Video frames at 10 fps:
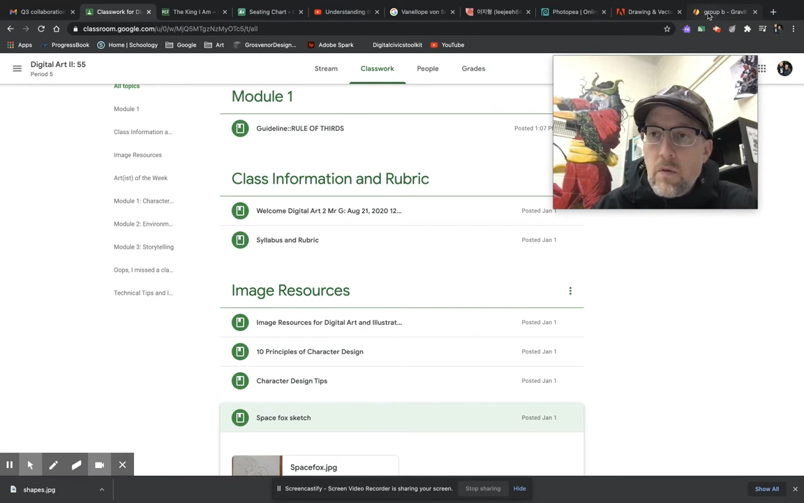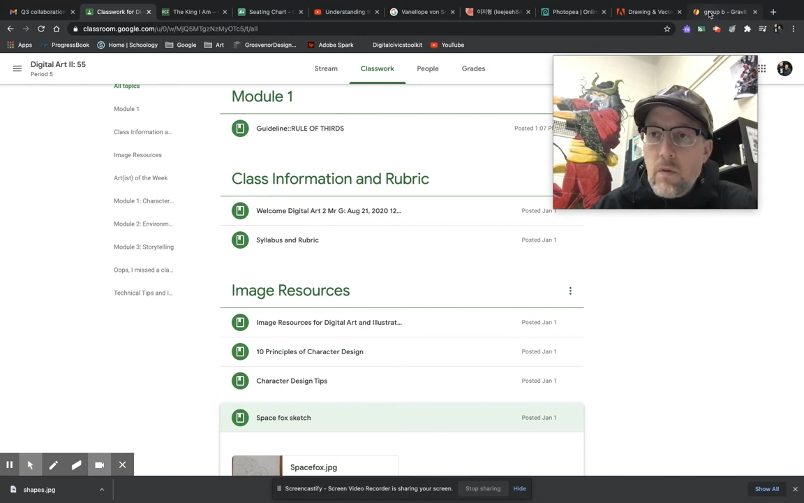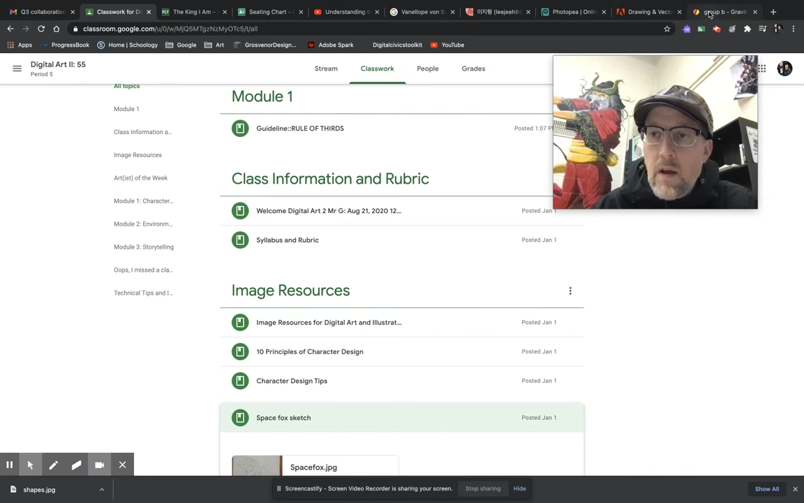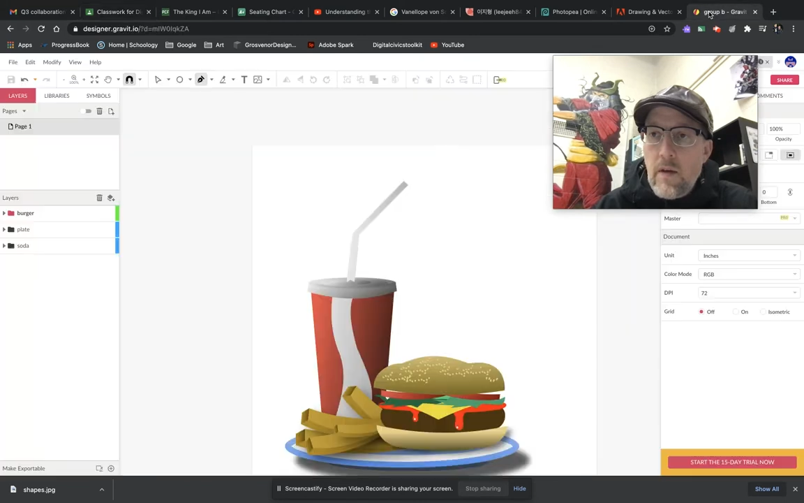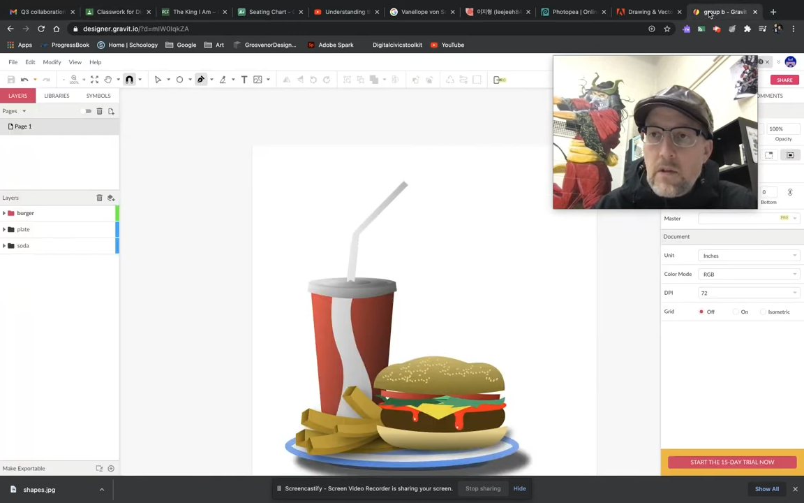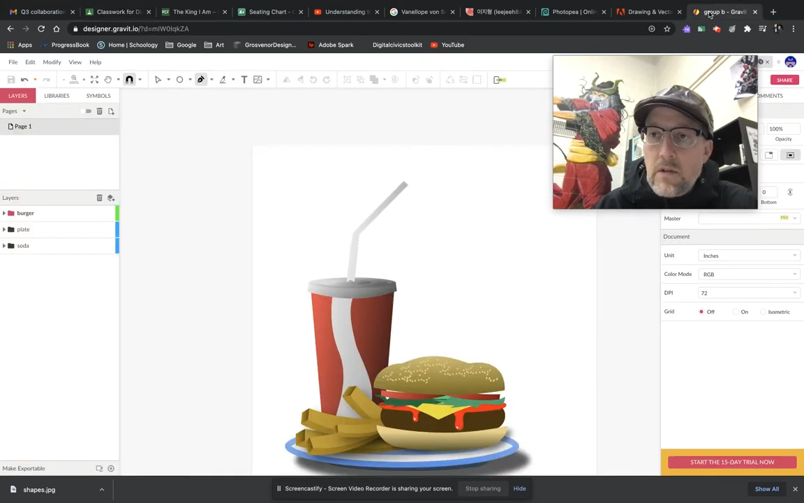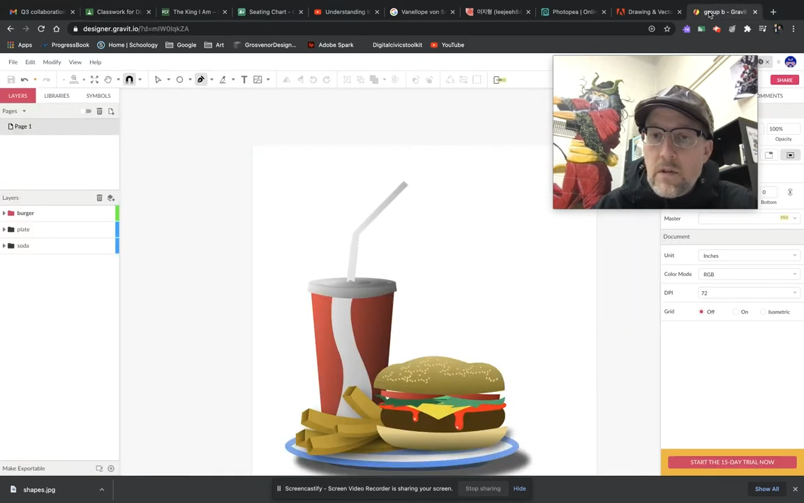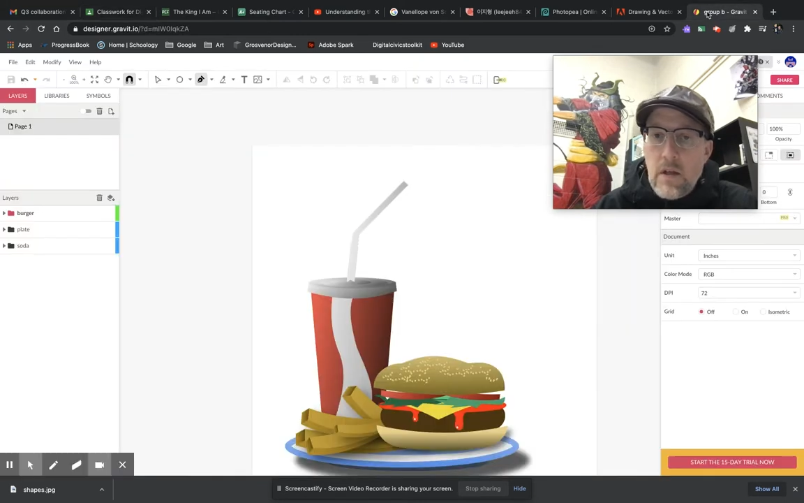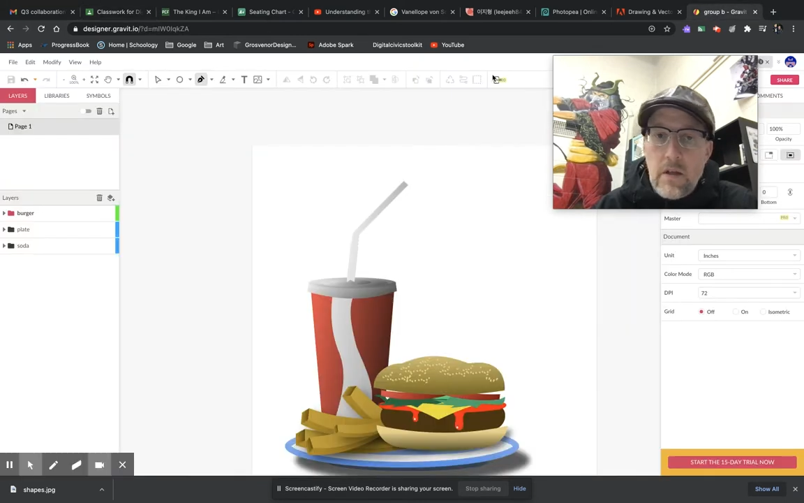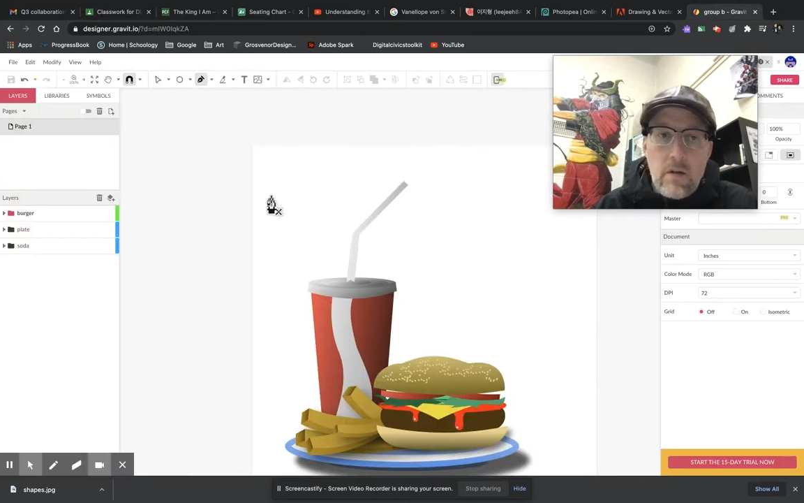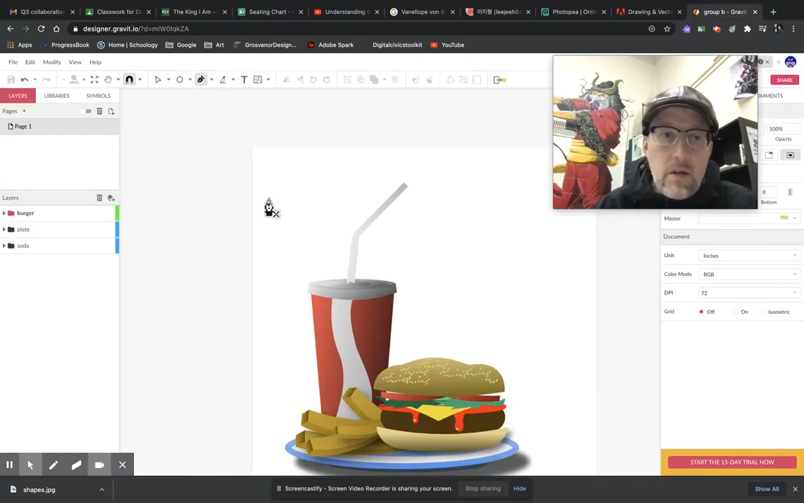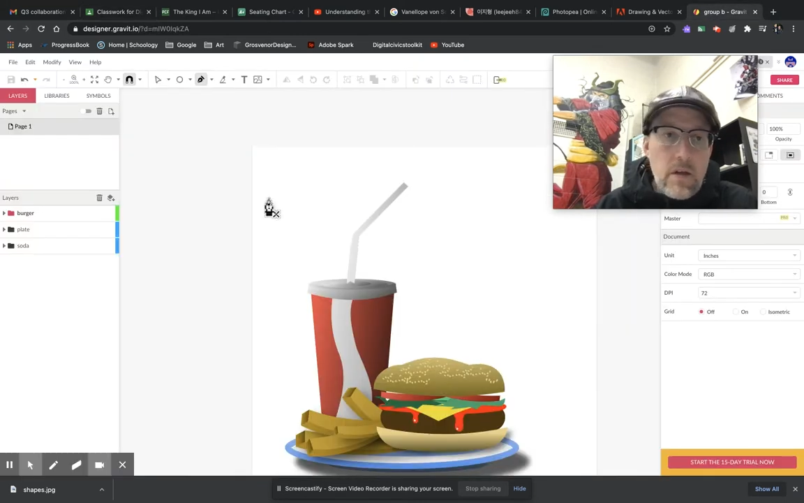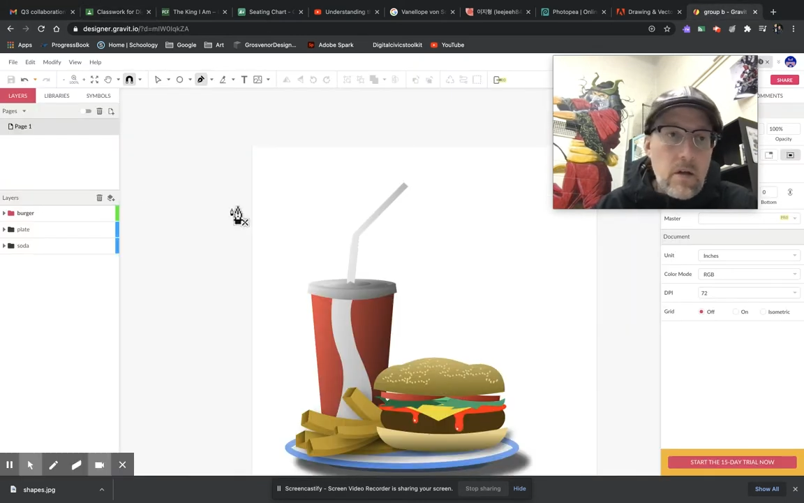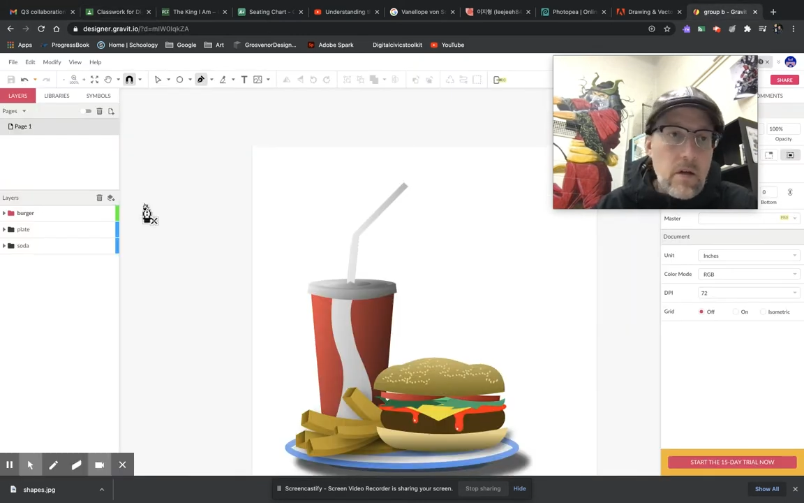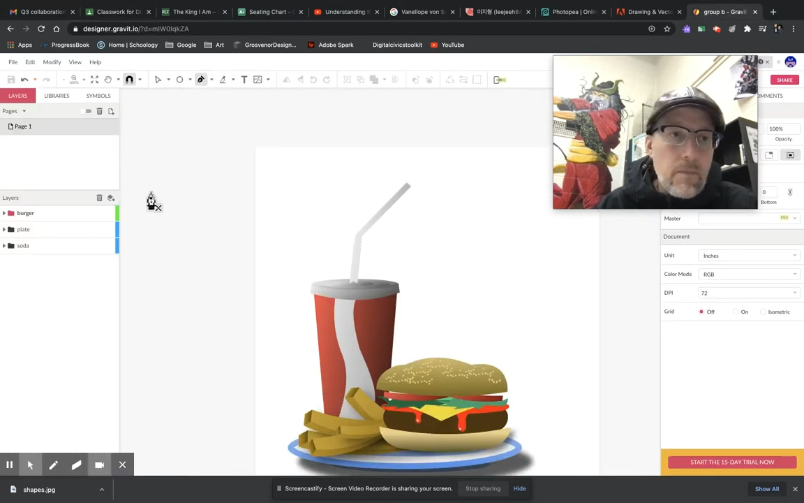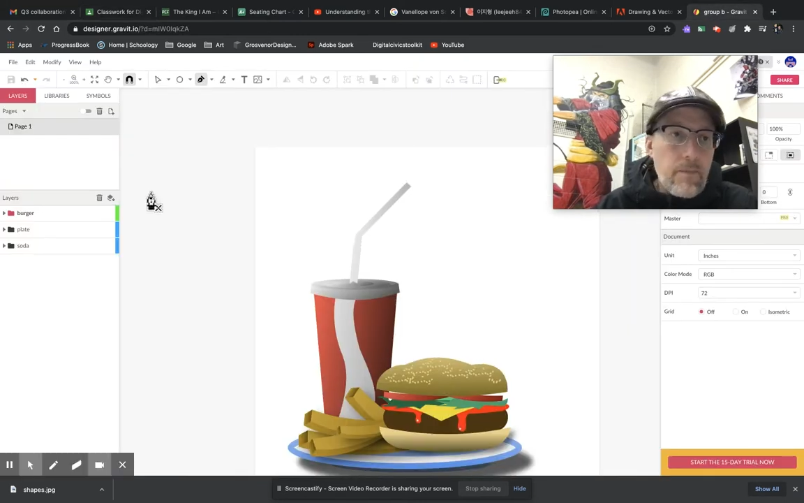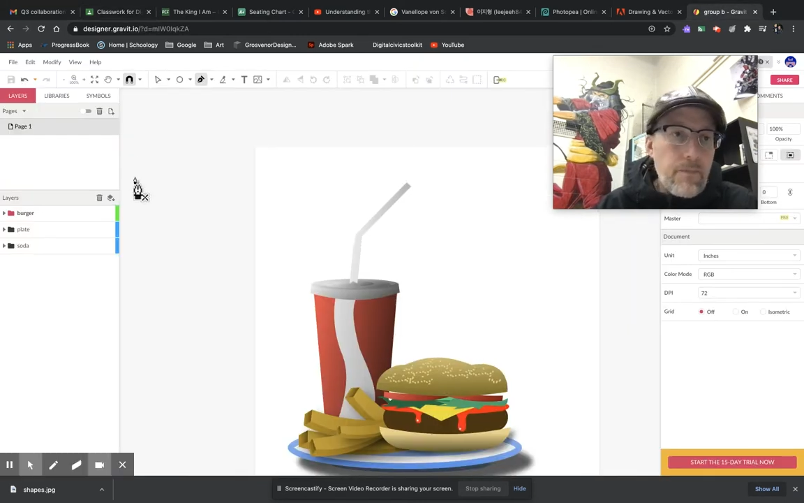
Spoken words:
Gravit designer here.